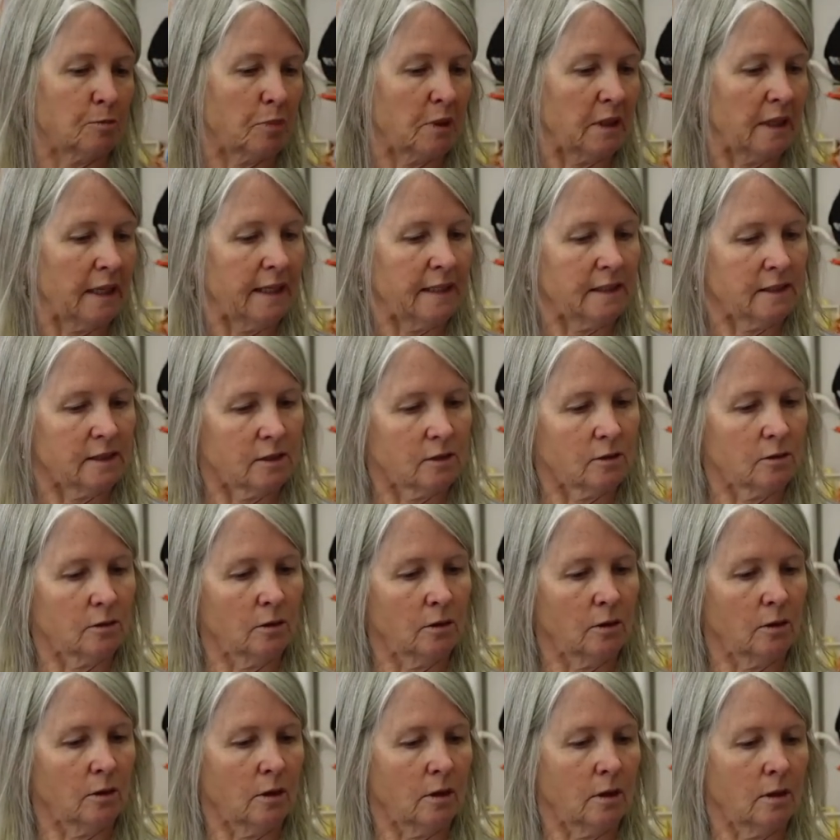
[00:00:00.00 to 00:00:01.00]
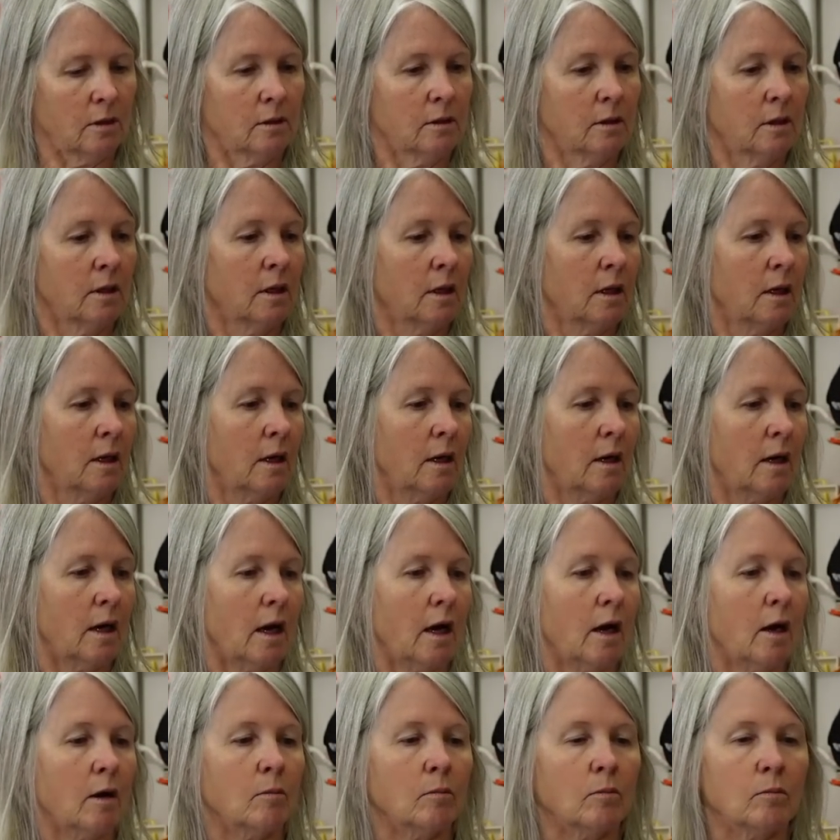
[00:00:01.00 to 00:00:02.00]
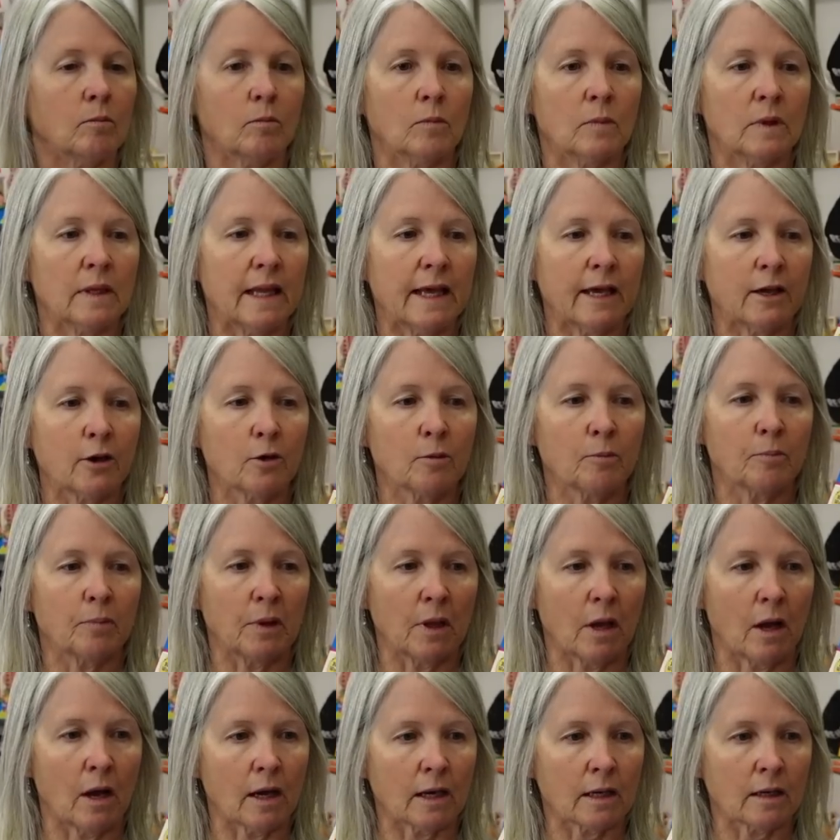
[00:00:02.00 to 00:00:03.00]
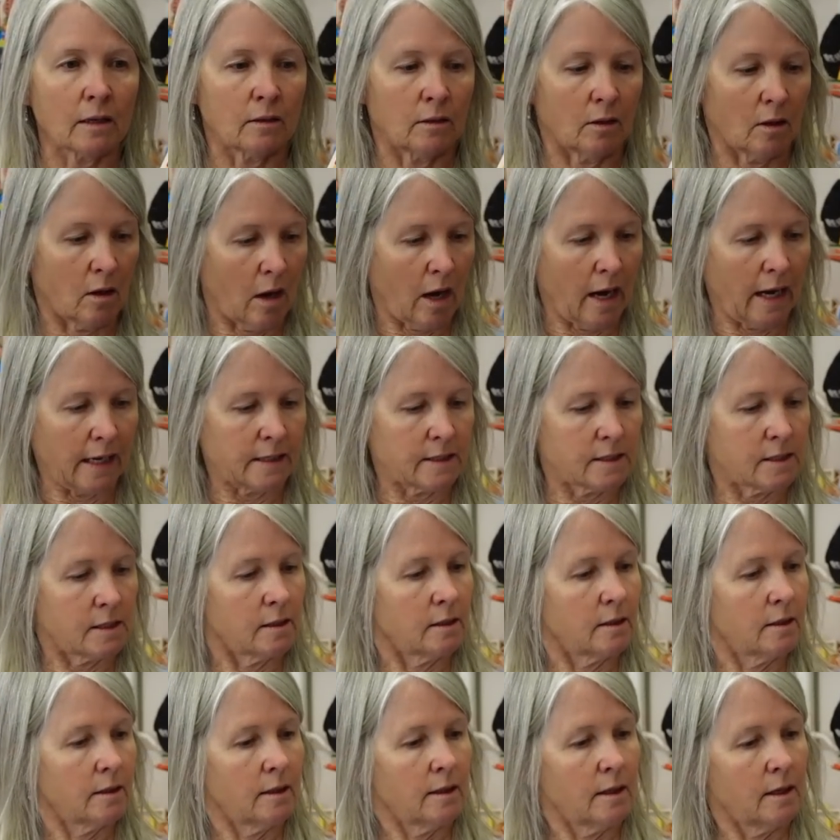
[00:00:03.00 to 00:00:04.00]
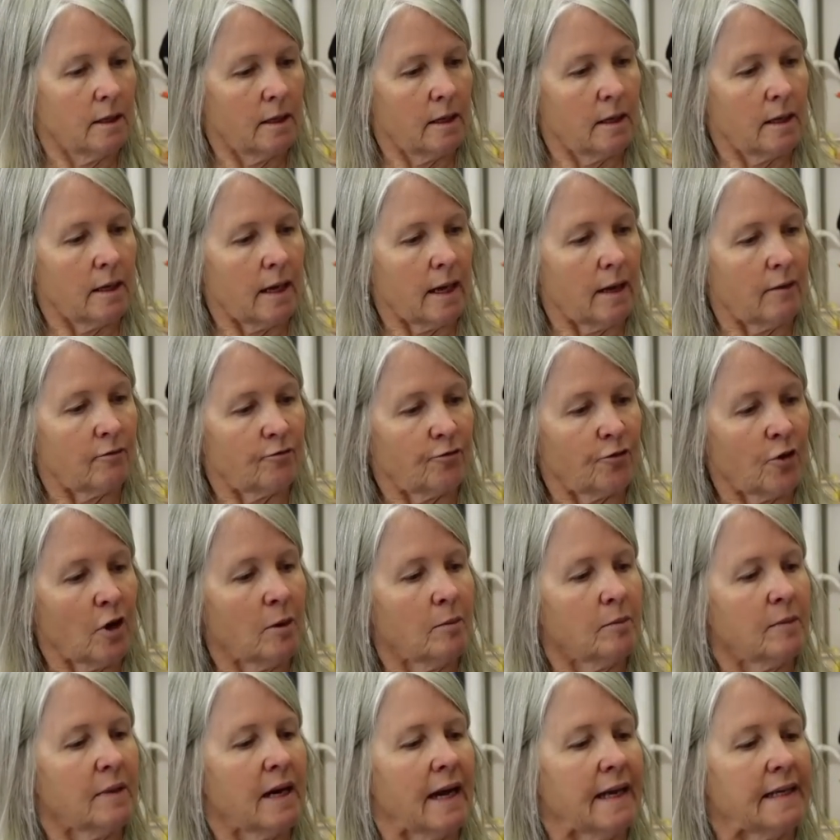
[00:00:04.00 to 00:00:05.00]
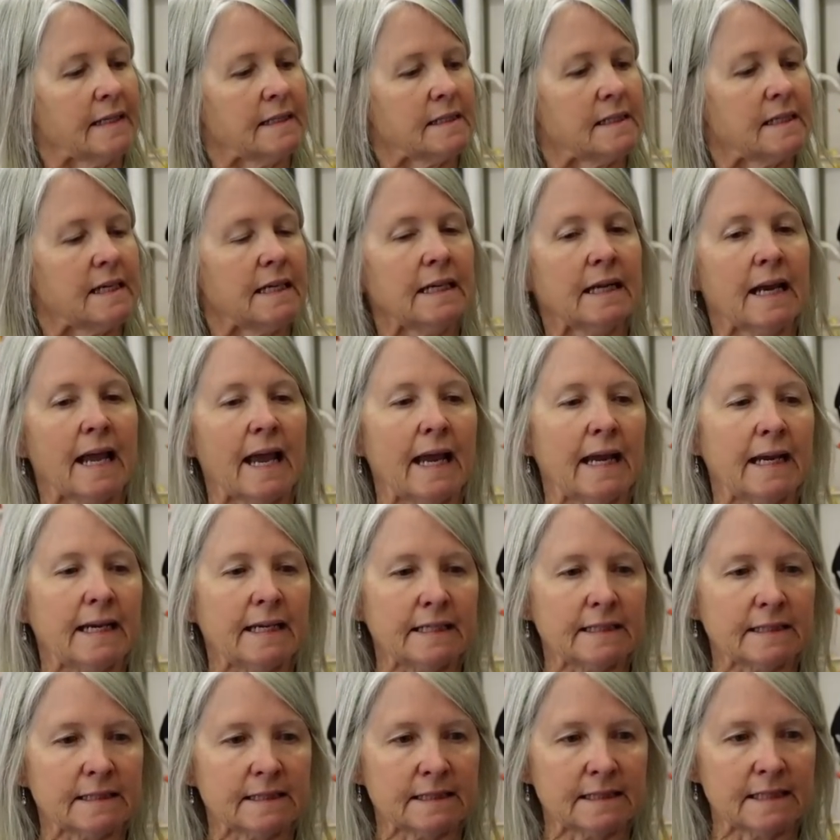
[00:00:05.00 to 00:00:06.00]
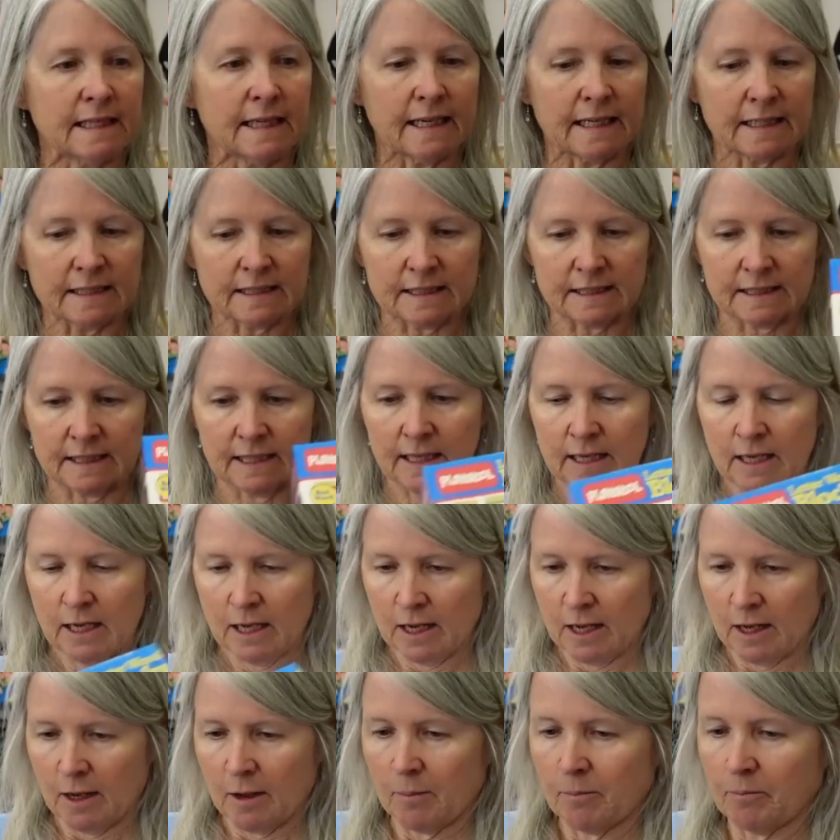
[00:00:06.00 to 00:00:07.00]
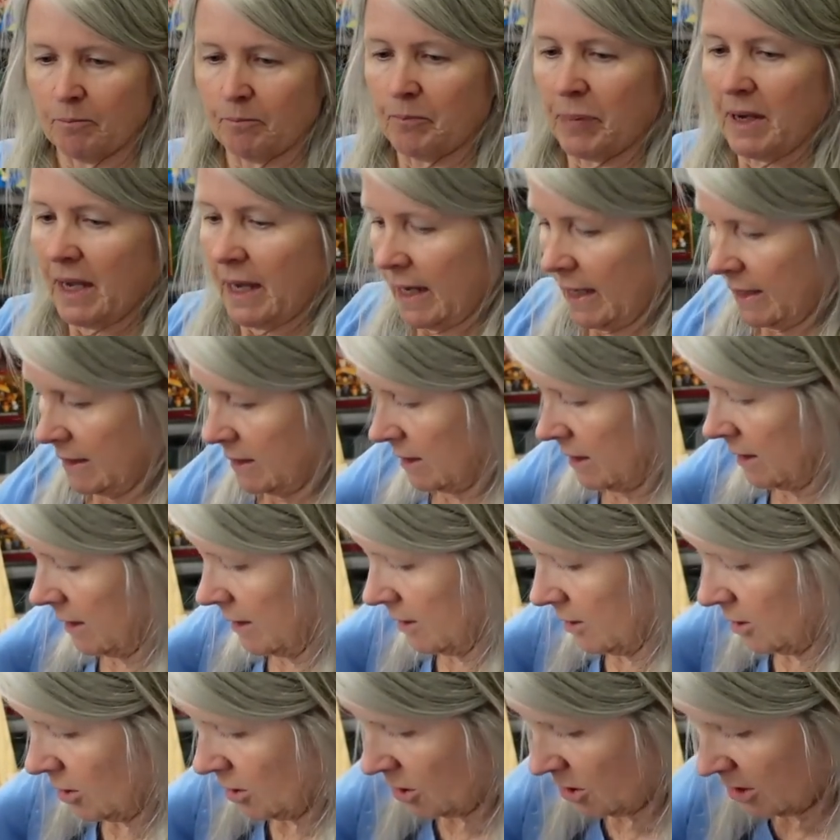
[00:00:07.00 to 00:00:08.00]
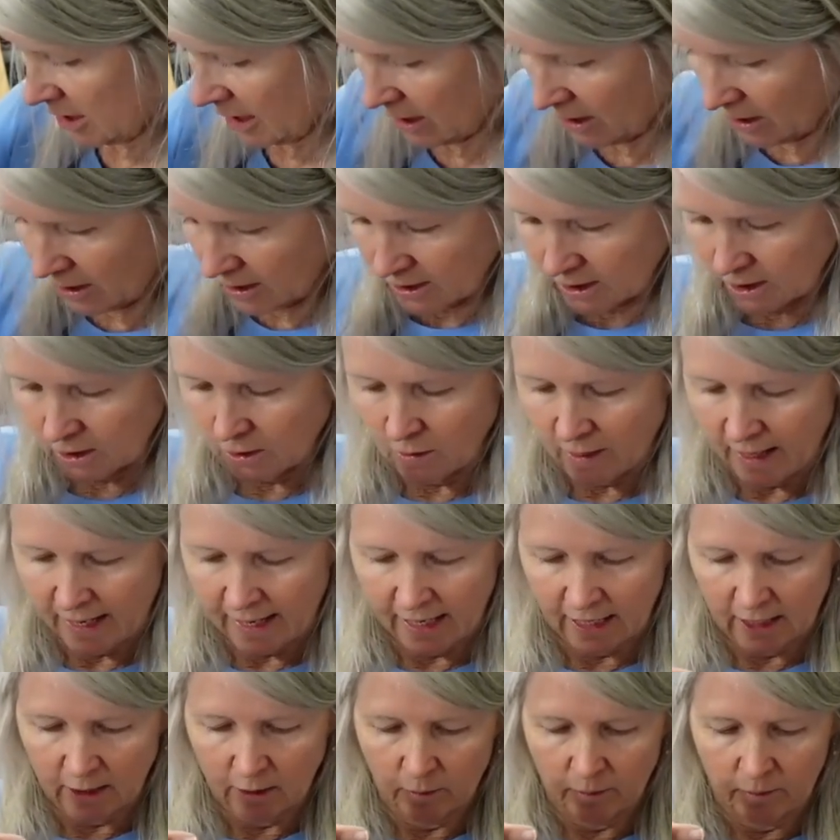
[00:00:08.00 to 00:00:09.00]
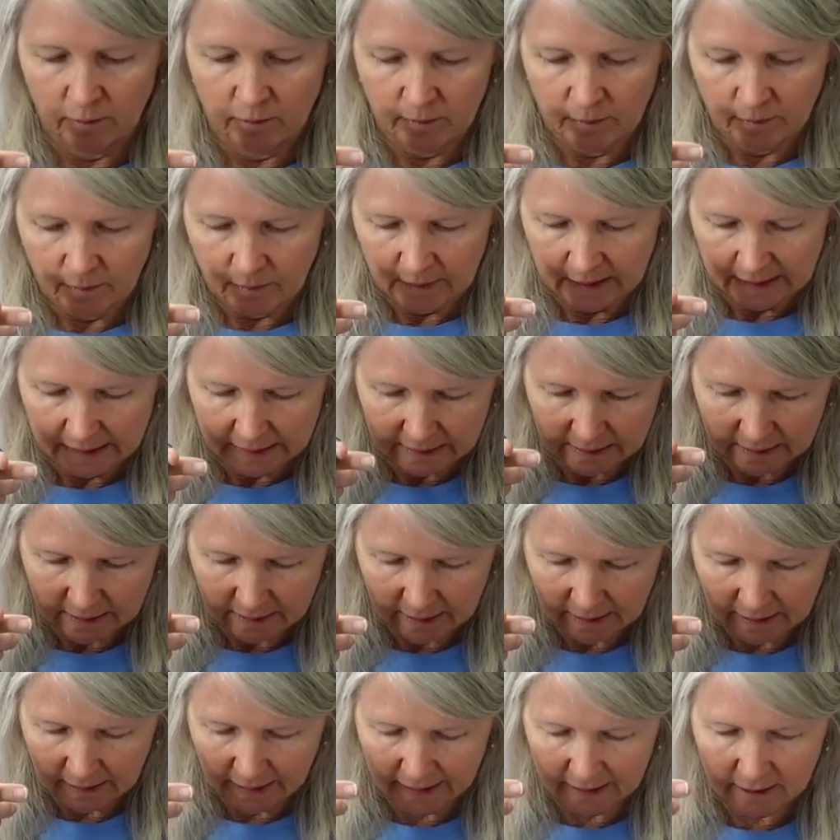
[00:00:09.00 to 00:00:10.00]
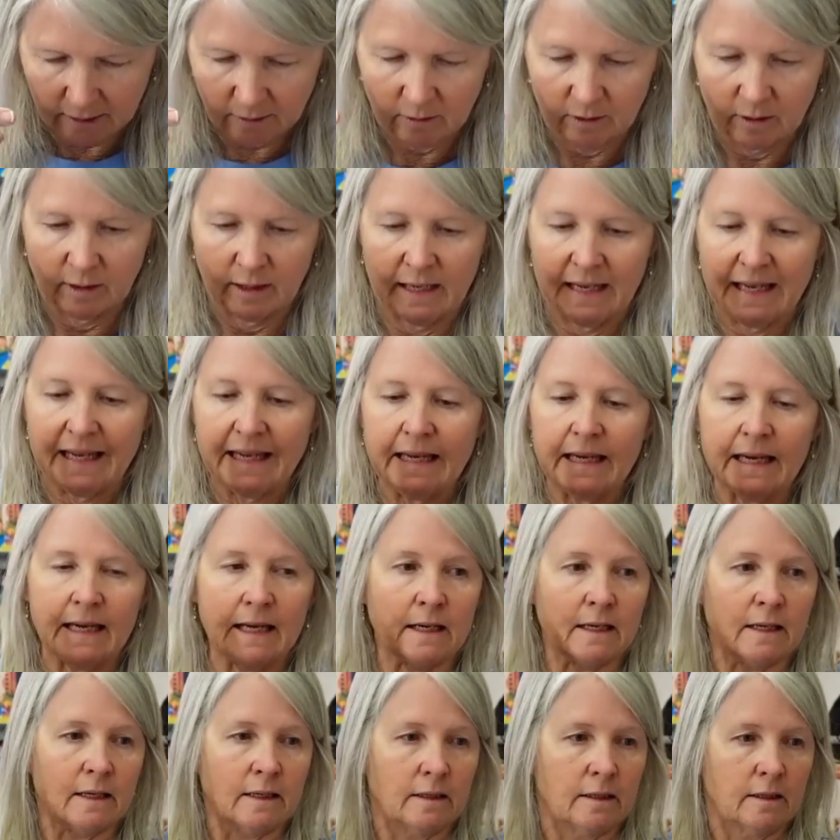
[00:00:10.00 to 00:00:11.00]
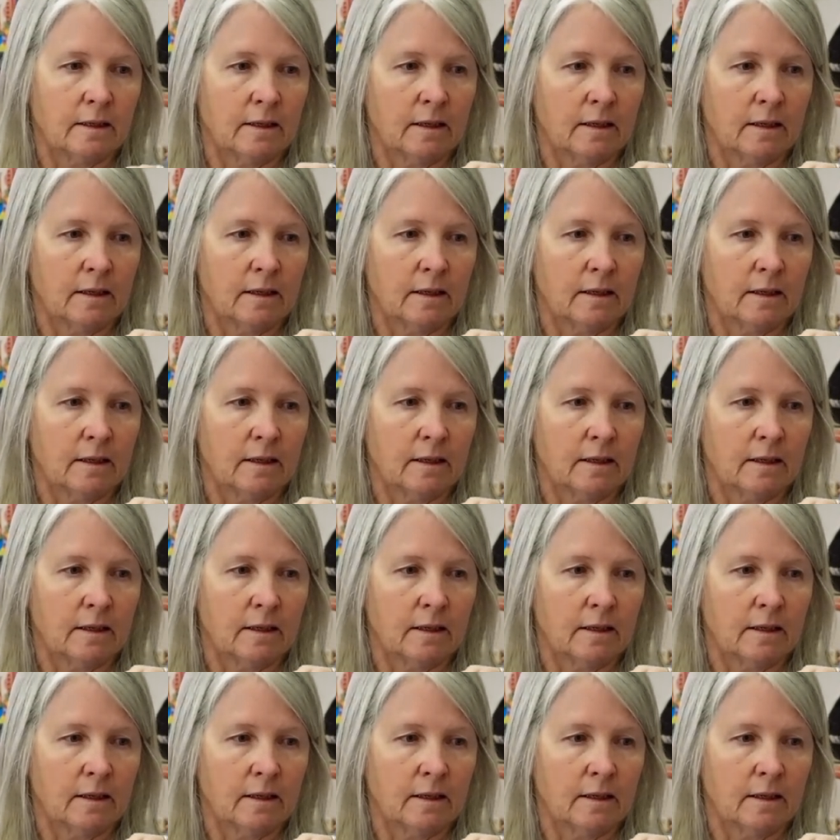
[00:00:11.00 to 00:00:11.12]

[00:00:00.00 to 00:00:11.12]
Playskool um, letter block lot from 1986, but she also had them like in